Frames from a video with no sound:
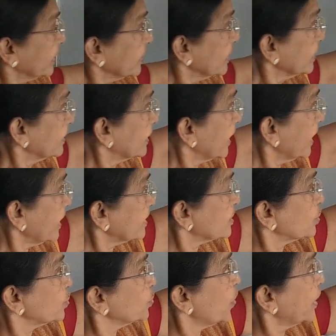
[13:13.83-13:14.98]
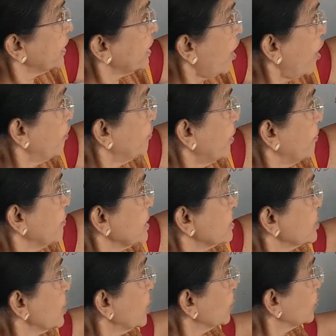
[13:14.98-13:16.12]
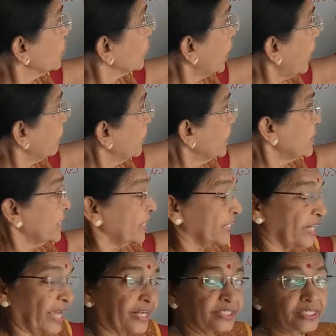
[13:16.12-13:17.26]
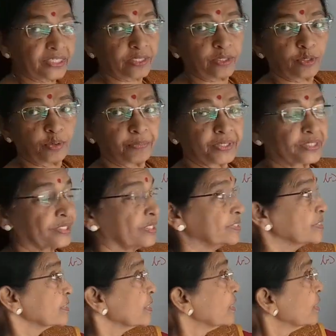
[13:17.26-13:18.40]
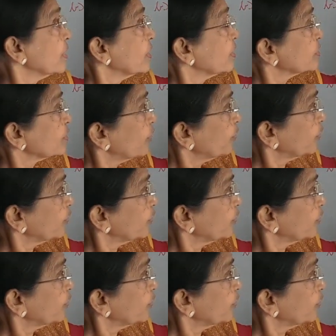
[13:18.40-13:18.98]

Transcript: it takes 2.5 hours to cover 90 kilometers. So